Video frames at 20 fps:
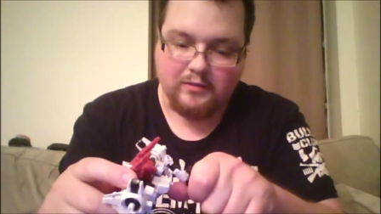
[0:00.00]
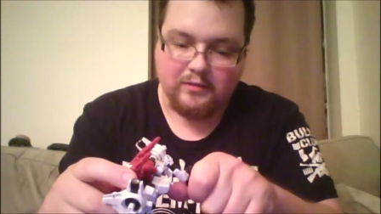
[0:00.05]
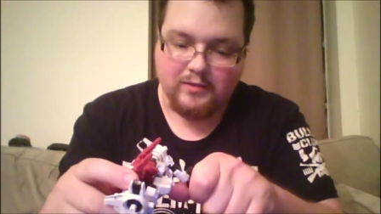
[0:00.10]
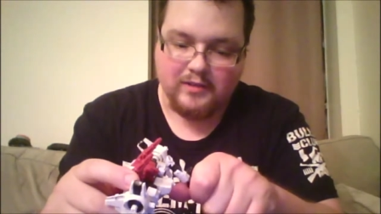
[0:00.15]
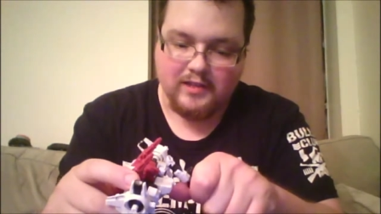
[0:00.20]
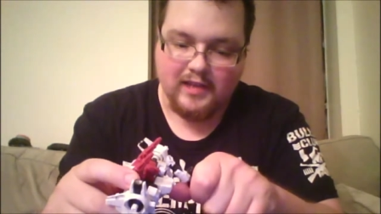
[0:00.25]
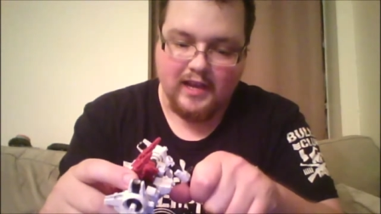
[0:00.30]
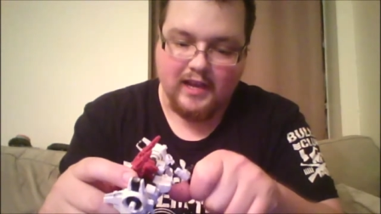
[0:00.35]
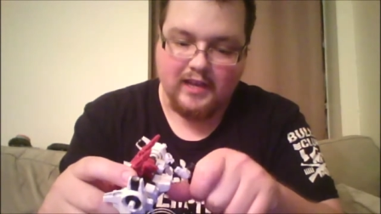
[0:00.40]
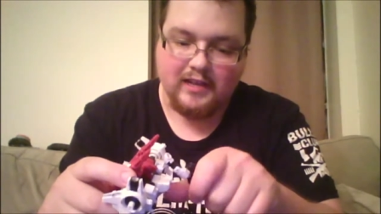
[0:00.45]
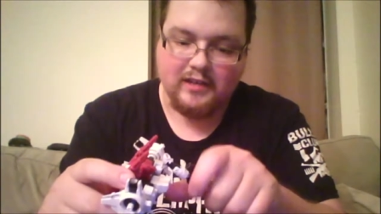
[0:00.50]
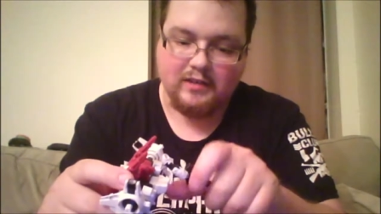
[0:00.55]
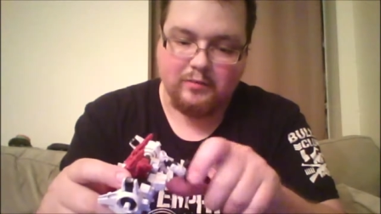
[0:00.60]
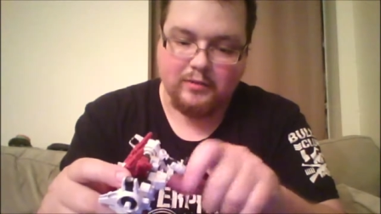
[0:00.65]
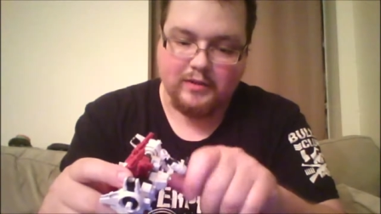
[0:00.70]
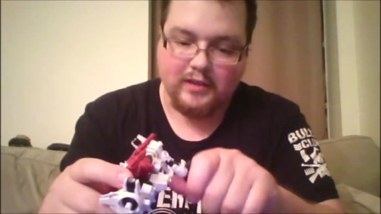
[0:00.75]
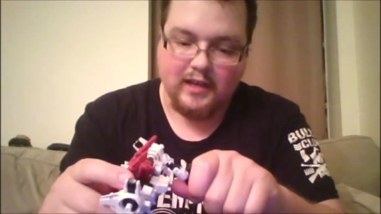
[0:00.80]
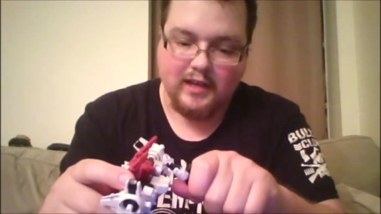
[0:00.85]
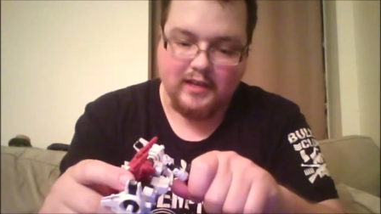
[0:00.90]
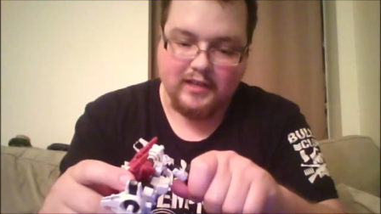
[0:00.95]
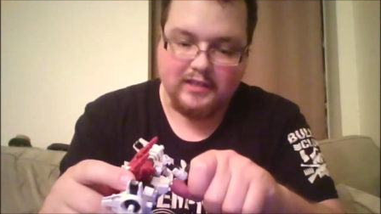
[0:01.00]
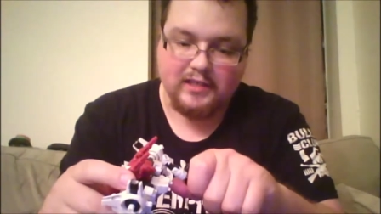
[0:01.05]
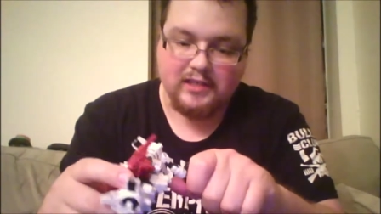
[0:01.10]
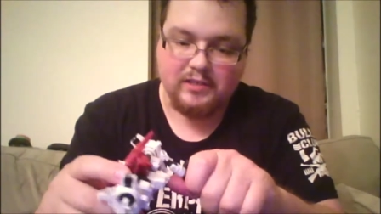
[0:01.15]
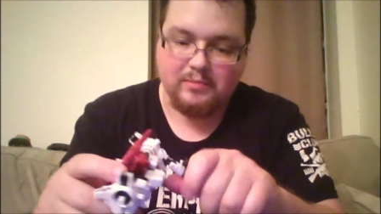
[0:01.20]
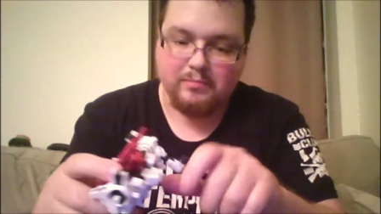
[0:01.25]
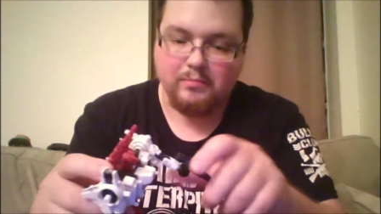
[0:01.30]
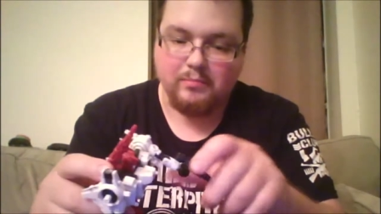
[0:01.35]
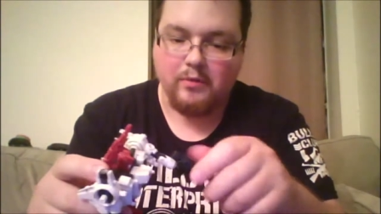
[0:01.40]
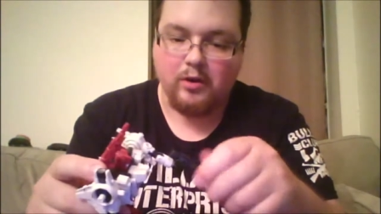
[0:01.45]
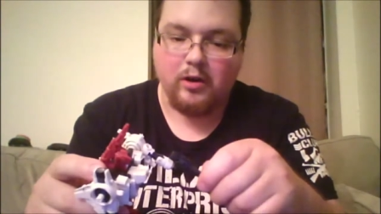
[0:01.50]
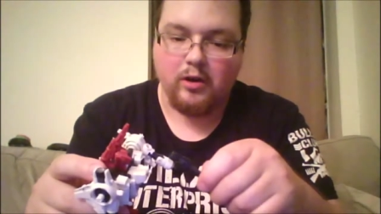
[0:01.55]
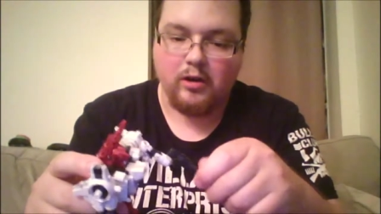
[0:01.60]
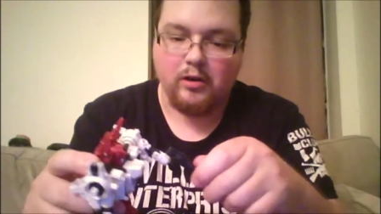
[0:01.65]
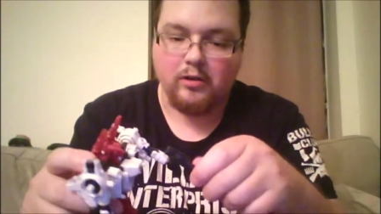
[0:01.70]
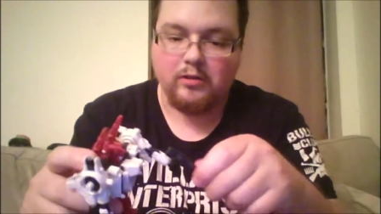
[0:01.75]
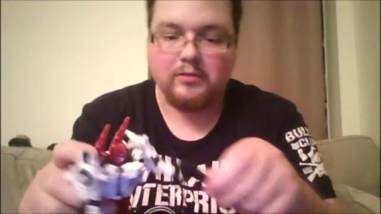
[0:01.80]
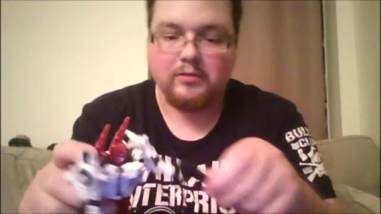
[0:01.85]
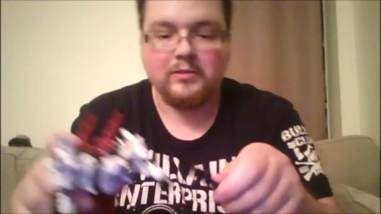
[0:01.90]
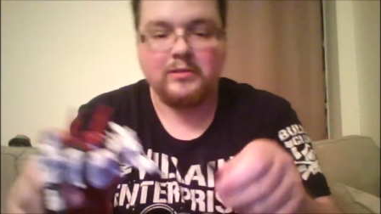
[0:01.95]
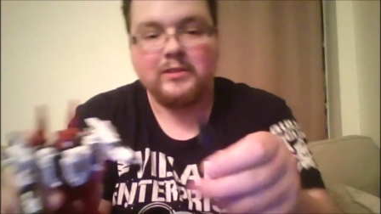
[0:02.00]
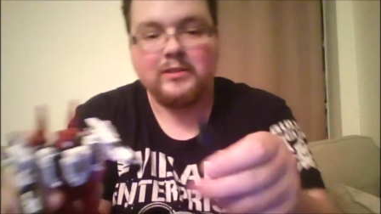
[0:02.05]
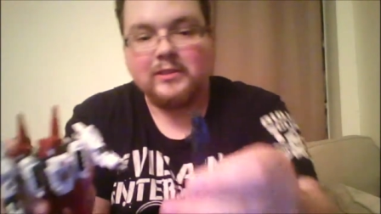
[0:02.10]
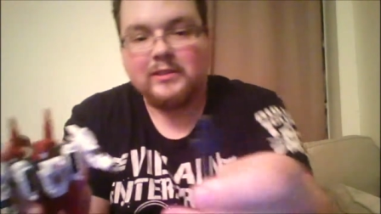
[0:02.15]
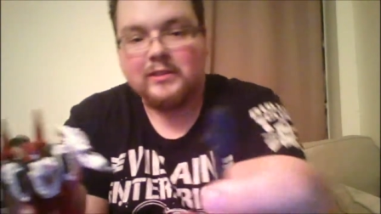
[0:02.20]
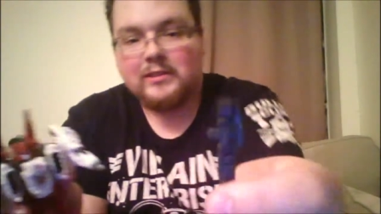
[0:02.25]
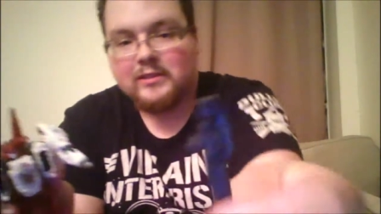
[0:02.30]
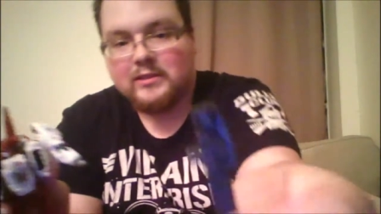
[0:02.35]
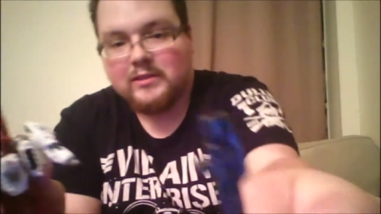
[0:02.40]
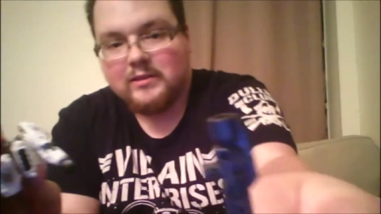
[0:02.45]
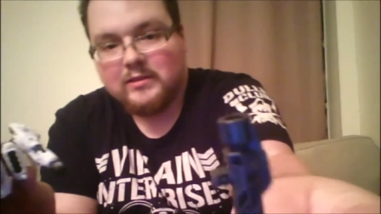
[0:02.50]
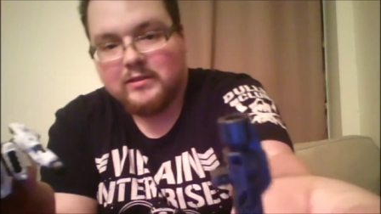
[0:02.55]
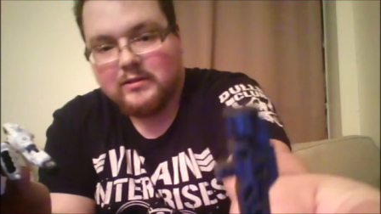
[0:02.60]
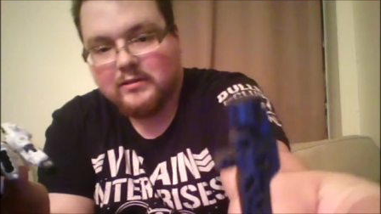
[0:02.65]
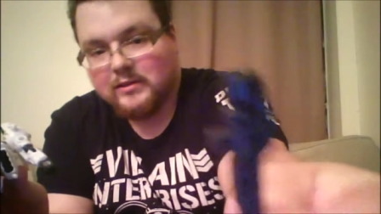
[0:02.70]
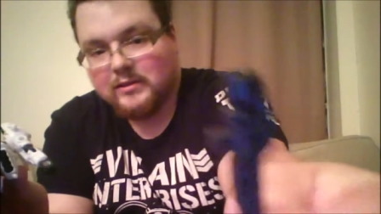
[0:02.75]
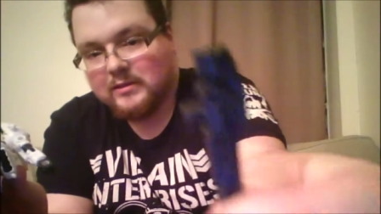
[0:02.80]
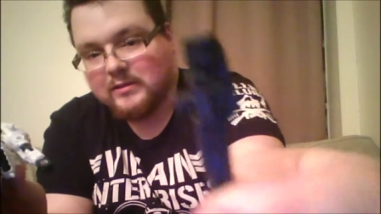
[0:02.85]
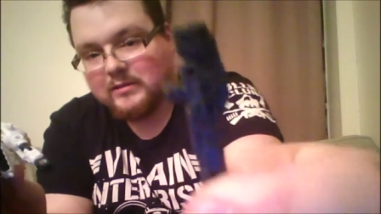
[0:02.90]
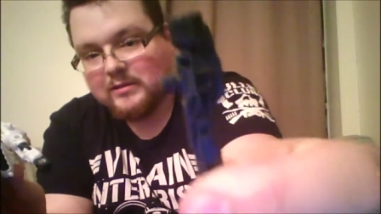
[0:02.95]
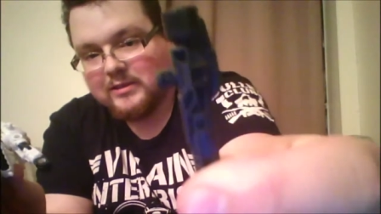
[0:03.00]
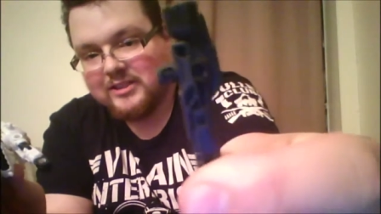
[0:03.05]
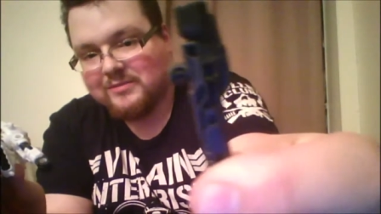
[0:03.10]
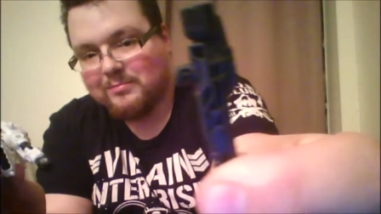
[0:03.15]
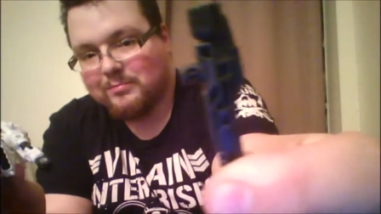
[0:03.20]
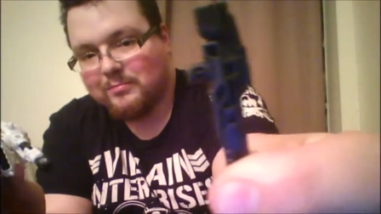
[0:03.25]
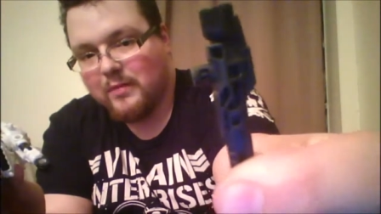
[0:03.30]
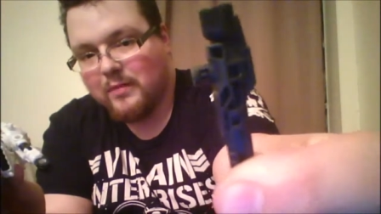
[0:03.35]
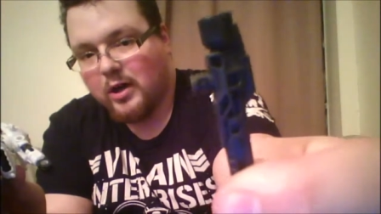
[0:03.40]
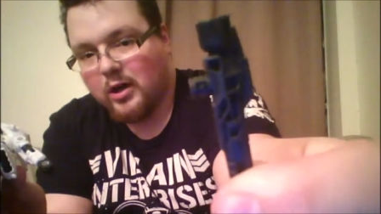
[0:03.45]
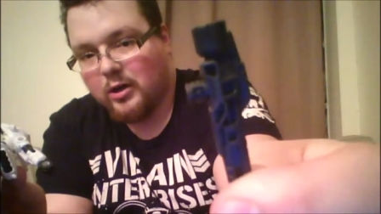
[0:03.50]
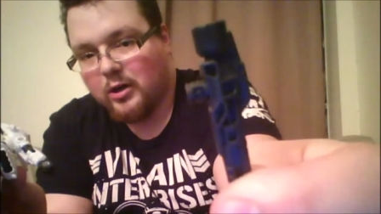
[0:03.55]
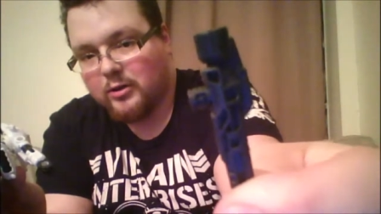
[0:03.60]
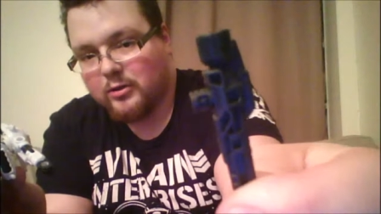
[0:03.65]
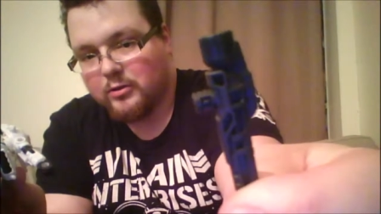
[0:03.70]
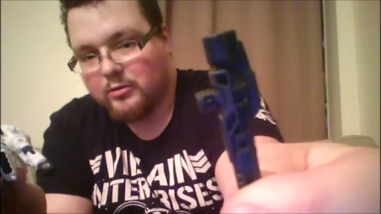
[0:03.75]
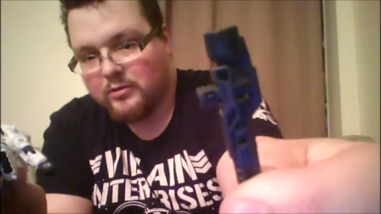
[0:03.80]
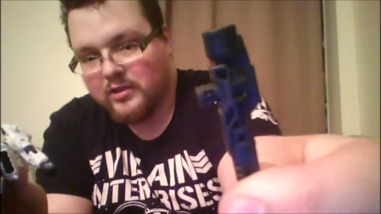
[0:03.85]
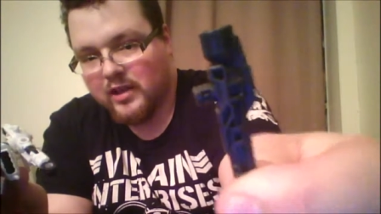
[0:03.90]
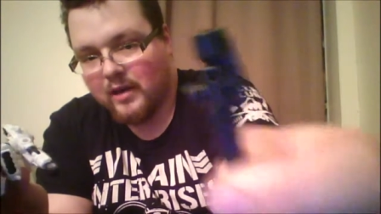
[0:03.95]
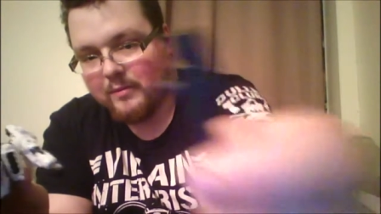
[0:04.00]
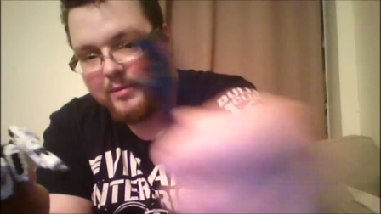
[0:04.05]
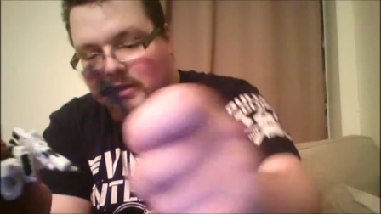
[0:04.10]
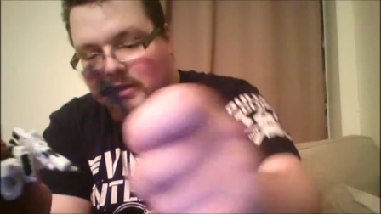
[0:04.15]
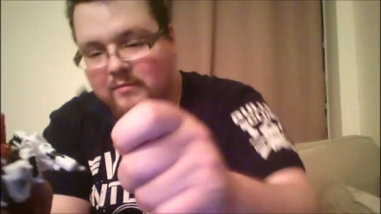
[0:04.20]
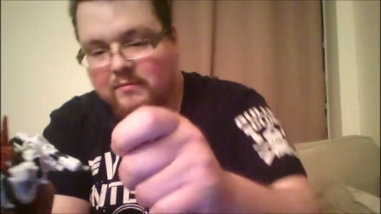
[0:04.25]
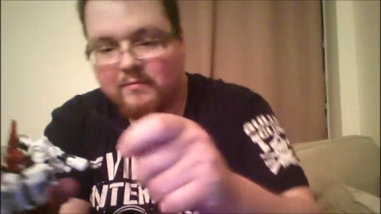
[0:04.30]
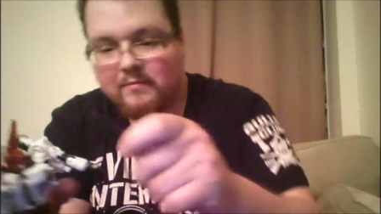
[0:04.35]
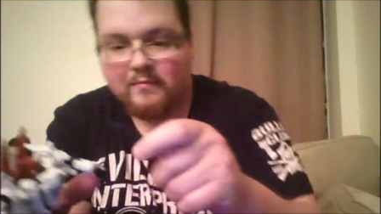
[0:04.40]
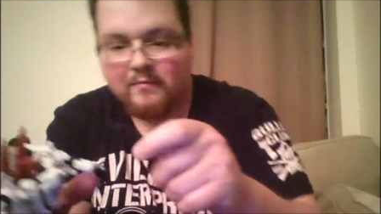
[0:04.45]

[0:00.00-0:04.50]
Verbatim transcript: his hands with a small small nubbin.